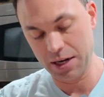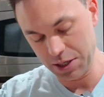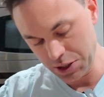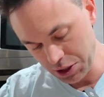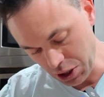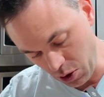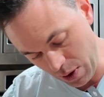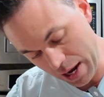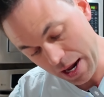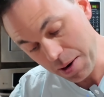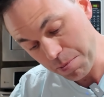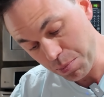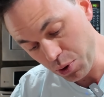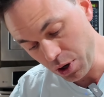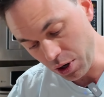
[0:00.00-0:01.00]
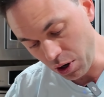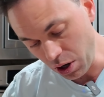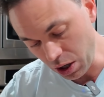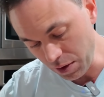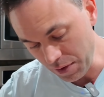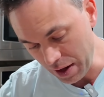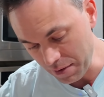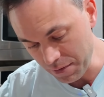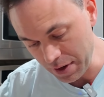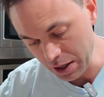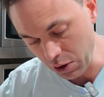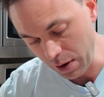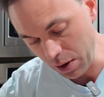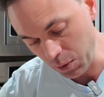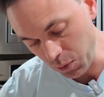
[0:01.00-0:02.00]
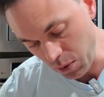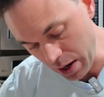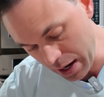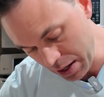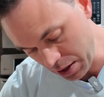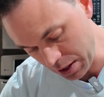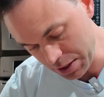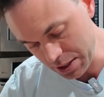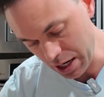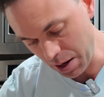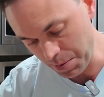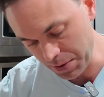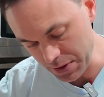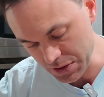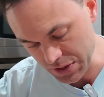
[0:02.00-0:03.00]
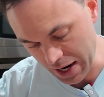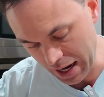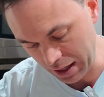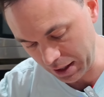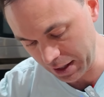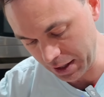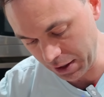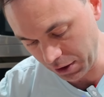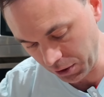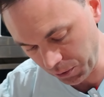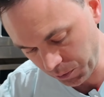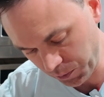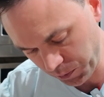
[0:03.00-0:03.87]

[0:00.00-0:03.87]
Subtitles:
Just go ahead and put all of that vinaigrette right on top of the salad here.